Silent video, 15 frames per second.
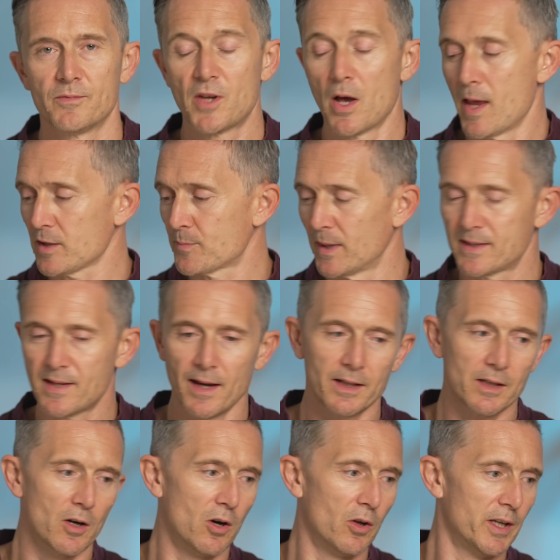So that's my
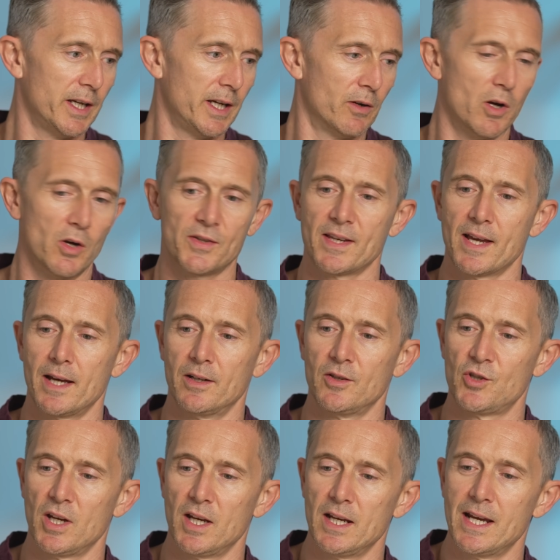take on Eros
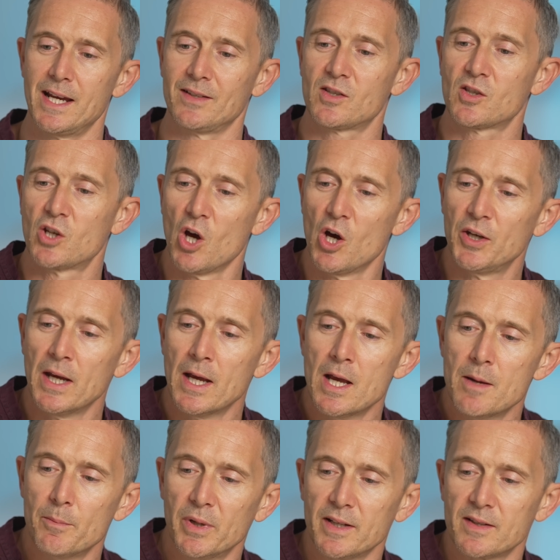Energy. It's good,
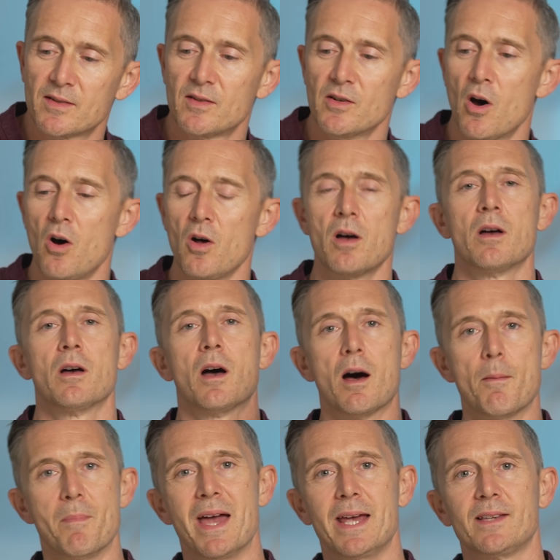but it's not
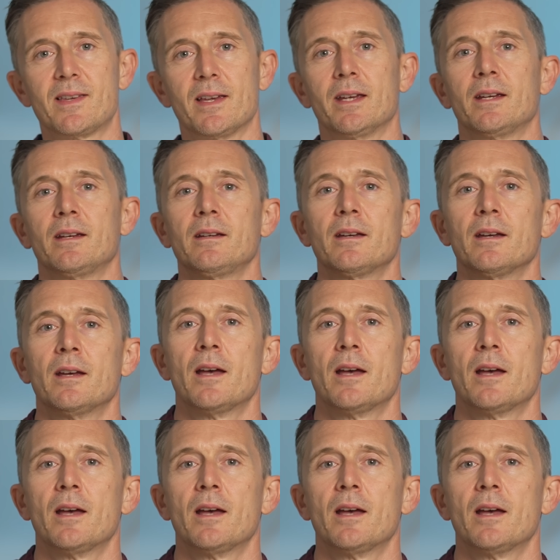amazing.